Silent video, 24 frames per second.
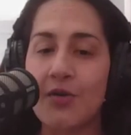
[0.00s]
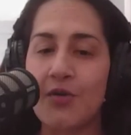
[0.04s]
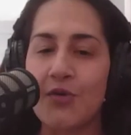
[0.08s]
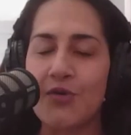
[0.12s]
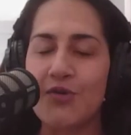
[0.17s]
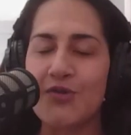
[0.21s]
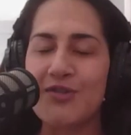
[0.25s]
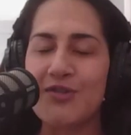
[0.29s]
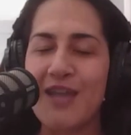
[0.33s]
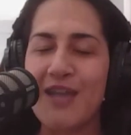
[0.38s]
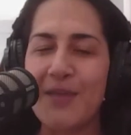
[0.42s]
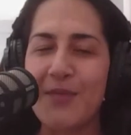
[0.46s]

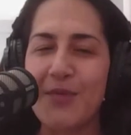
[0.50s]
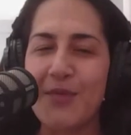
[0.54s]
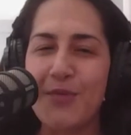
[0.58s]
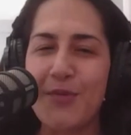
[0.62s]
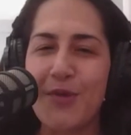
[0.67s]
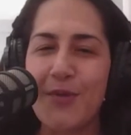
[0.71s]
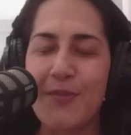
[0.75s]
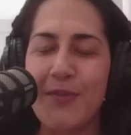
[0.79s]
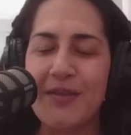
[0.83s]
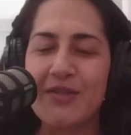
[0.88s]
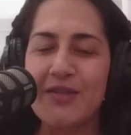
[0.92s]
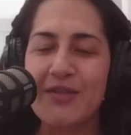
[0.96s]
goals, and
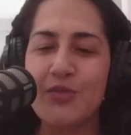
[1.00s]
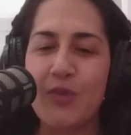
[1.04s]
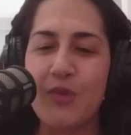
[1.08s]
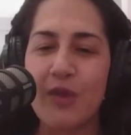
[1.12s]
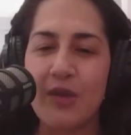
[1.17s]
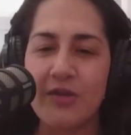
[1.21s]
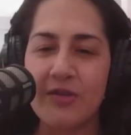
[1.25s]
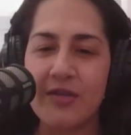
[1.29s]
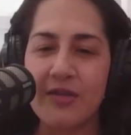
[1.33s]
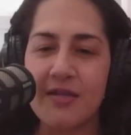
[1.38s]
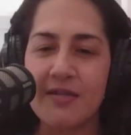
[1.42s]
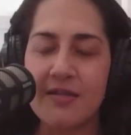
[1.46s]
promote mental
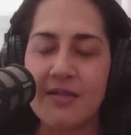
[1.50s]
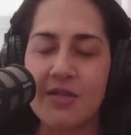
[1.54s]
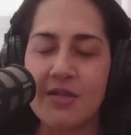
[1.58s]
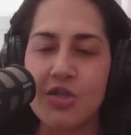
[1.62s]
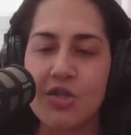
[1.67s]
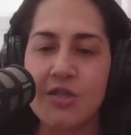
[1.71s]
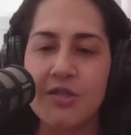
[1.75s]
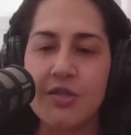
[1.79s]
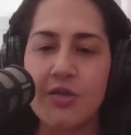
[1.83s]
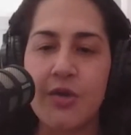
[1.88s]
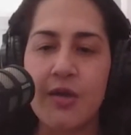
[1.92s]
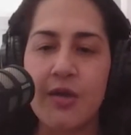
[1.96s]
wellness.
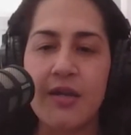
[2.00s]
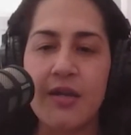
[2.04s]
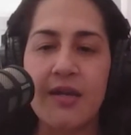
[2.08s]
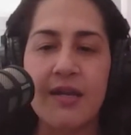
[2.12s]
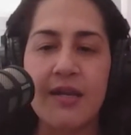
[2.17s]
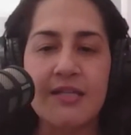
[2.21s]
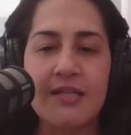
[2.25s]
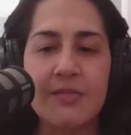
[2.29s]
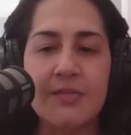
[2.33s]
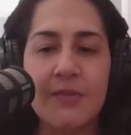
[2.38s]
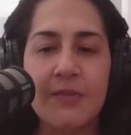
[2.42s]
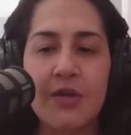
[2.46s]
She's created an
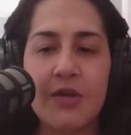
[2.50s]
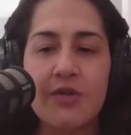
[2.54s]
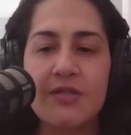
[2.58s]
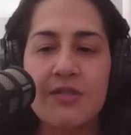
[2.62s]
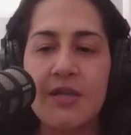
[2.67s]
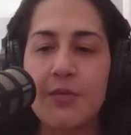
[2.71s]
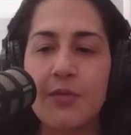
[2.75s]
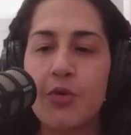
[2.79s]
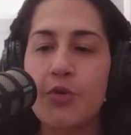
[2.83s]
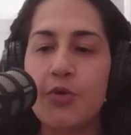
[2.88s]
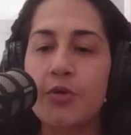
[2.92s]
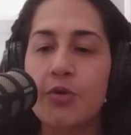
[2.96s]
experience
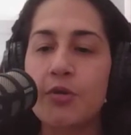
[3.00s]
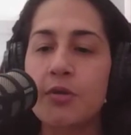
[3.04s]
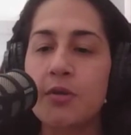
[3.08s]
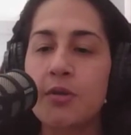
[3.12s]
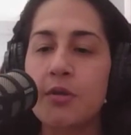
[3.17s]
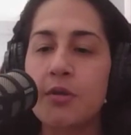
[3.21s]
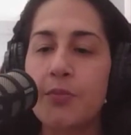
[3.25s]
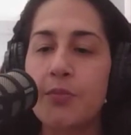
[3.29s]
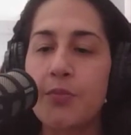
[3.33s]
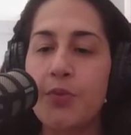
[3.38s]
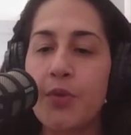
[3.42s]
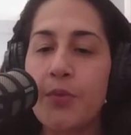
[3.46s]
that will
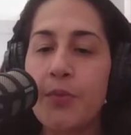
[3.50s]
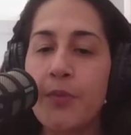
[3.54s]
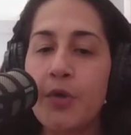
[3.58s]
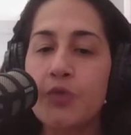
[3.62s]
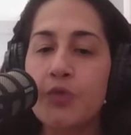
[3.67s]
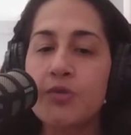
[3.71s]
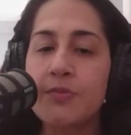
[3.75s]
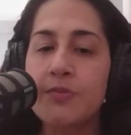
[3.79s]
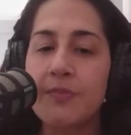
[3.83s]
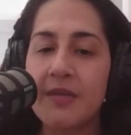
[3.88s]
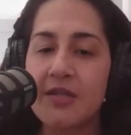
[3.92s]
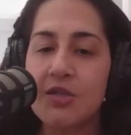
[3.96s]

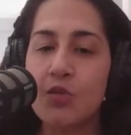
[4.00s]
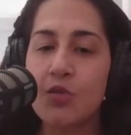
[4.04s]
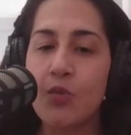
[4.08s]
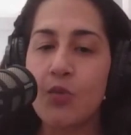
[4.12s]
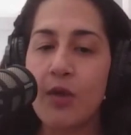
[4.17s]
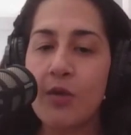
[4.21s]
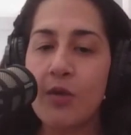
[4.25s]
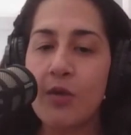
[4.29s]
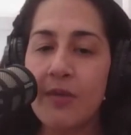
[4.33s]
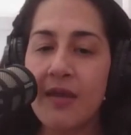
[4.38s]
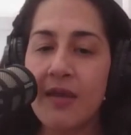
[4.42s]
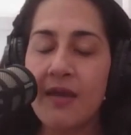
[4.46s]
promote mental
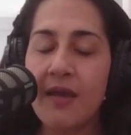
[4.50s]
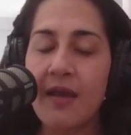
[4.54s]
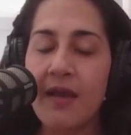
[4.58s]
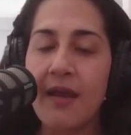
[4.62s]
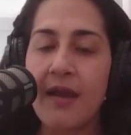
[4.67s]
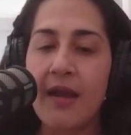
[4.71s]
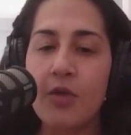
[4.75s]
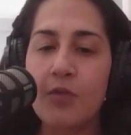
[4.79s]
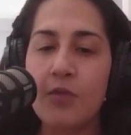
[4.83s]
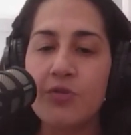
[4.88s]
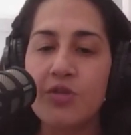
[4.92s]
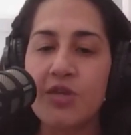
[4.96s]
well-being
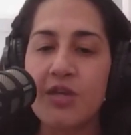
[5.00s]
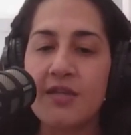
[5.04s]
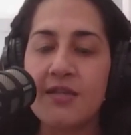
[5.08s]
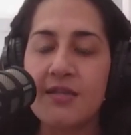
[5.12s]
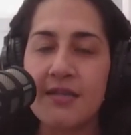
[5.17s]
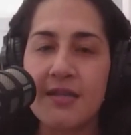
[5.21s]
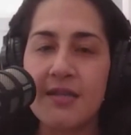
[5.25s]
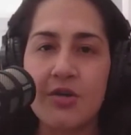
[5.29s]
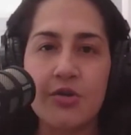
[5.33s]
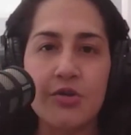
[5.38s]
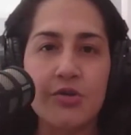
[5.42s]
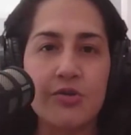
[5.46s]
and help Gen
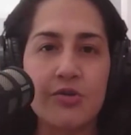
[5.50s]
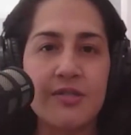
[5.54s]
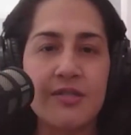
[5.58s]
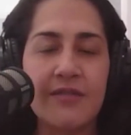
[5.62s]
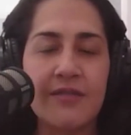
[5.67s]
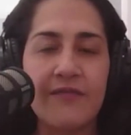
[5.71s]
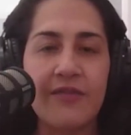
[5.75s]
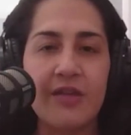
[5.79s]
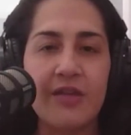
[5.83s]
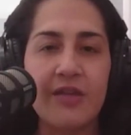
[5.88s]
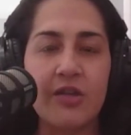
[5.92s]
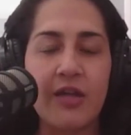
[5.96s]
Zers
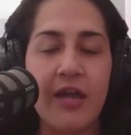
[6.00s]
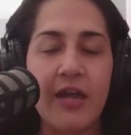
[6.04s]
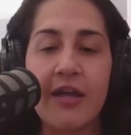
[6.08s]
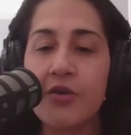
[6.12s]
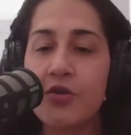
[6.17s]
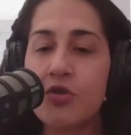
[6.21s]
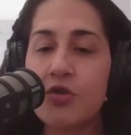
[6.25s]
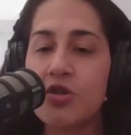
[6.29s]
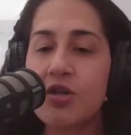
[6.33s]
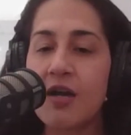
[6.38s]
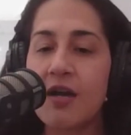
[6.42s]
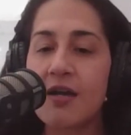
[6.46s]
feel
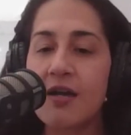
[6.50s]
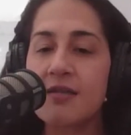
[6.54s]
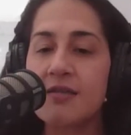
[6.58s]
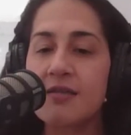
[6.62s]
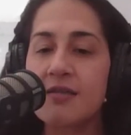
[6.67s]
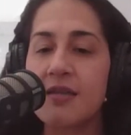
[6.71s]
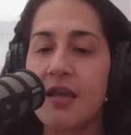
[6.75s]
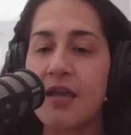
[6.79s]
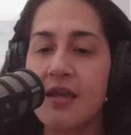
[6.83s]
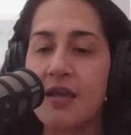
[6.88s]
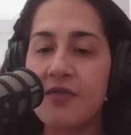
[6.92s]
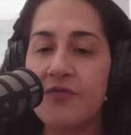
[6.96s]

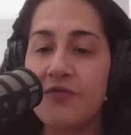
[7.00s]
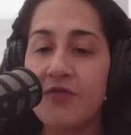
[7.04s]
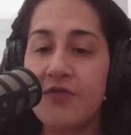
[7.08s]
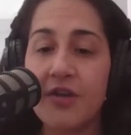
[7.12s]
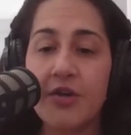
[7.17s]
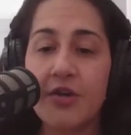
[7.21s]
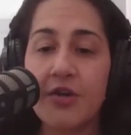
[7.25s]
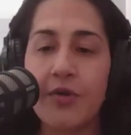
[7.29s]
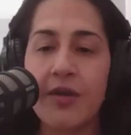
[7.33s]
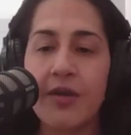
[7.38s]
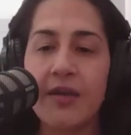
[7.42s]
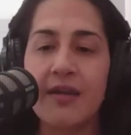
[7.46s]
energized,
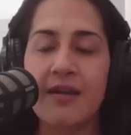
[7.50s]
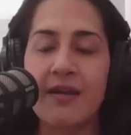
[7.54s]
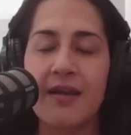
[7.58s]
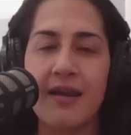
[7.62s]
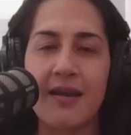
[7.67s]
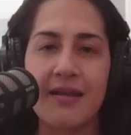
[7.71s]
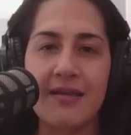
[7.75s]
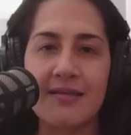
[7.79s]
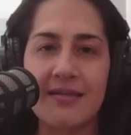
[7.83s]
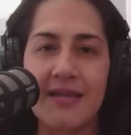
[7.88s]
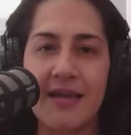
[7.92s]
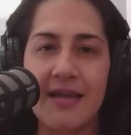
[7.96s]
invigorated,
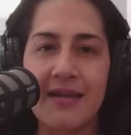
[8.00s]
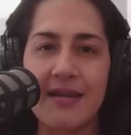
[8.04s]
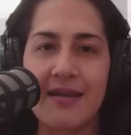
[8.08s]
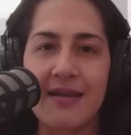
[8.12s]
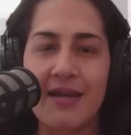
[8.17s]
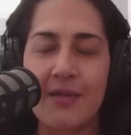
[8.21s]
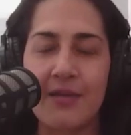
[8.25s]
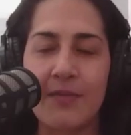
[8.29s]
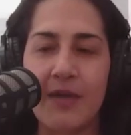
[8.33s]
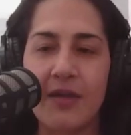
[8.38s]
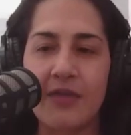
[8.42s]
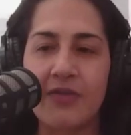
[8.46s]
and
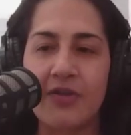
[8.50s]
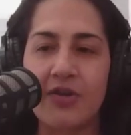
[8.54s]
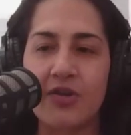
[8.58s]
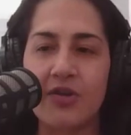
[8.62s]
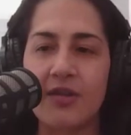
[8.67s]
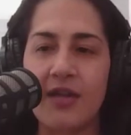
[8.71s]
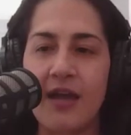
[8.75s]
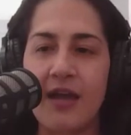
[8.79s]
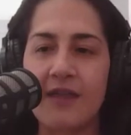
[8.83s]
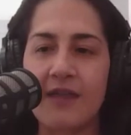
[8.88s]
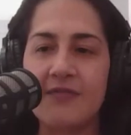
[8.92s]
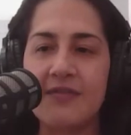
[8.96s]
excited about their
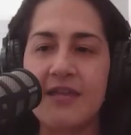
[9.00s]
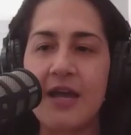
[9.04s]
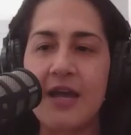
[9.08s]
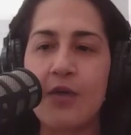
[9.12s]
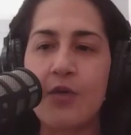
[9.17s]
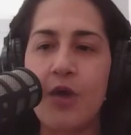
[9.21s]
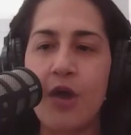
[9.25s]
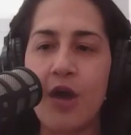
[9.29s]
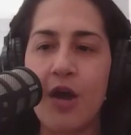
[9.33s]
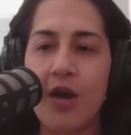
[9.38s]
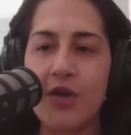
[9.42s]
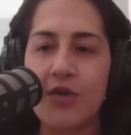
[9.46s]
lives.
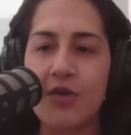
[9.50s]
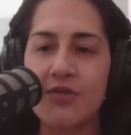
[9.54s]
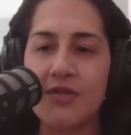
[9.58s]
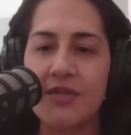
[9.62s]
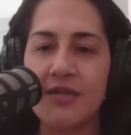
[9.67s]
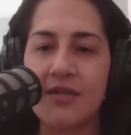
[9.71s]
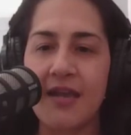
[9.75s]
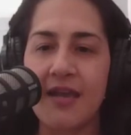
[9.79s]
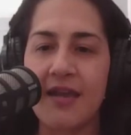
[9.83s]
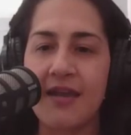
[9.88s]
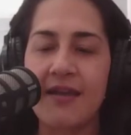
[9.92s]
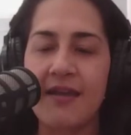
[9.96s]
How are you
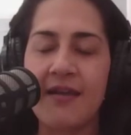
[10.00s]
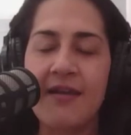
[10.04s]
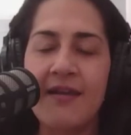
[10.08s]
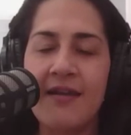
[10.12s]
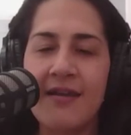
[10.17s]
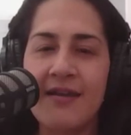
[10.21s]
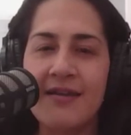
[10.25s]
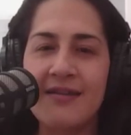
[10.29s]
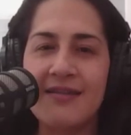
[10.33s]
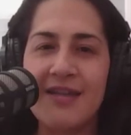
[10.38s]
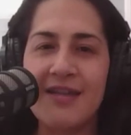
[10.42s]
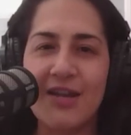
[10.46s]
today,
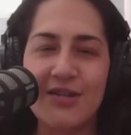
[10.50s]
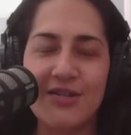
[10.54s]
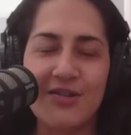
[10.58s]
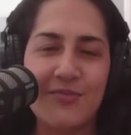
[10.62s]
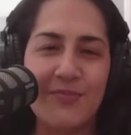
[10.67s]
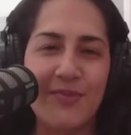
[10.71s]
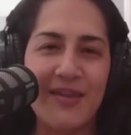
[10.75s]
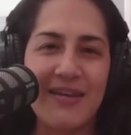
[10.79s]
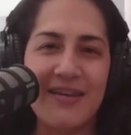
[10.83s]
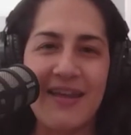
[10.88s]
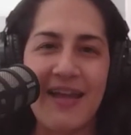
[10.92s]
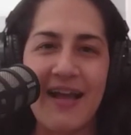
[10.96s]
Dr.
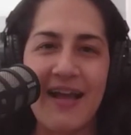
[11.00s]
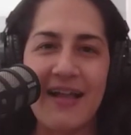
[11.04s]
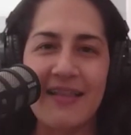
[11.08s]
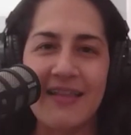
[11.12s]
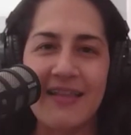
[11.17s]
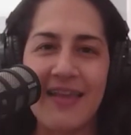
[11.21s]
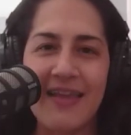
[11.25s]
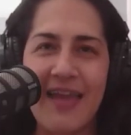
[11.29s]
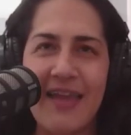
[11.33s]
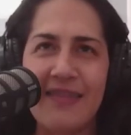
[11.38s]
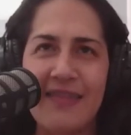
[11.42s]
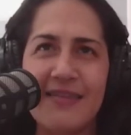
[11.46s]

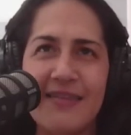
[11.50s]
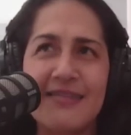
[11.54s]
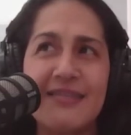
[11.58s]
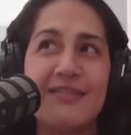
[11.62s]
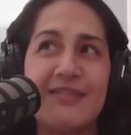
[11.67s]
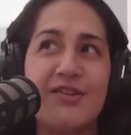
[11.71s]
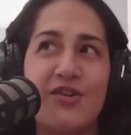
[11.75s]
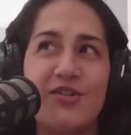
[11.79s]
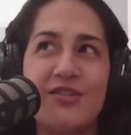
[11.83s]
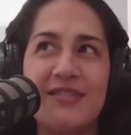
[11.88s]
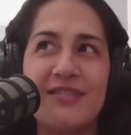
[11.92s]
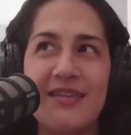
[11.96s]
McNally? And this
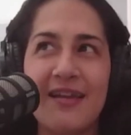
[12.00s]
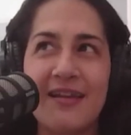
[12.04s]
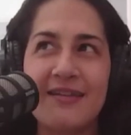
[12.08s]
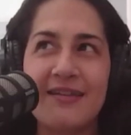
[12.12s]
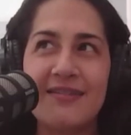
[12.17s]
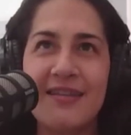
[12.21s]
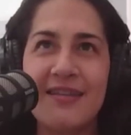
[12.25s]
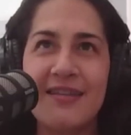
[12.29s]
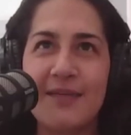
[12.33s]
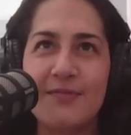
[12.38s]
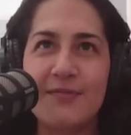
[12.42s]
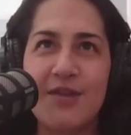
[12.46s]
is our
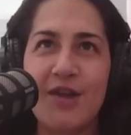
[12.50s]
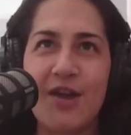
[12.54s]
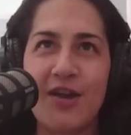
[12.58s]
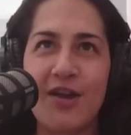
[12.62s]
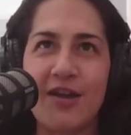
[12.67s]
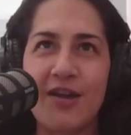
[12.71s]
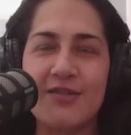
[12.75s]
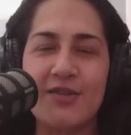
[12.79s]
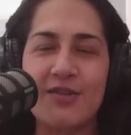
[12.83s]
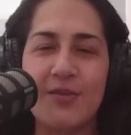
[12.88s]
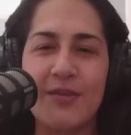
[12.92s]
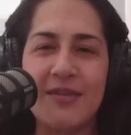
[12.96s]
second time
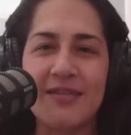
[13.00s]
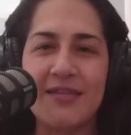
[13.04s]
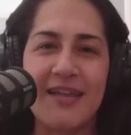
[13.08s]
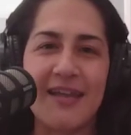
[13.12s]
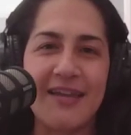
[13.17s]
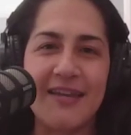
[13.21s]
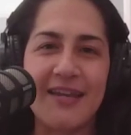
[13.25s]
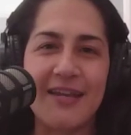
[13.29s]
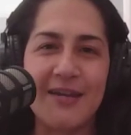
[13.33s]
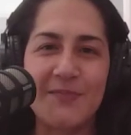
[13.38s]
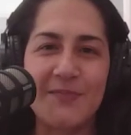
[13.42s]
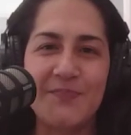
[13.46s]
talking, so I'm
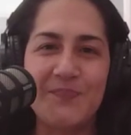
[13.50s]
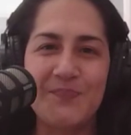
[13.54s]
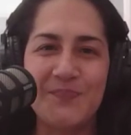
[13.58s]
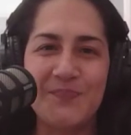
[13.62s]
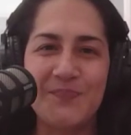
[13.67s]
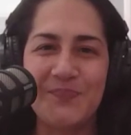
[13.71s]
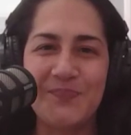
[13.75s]
excited.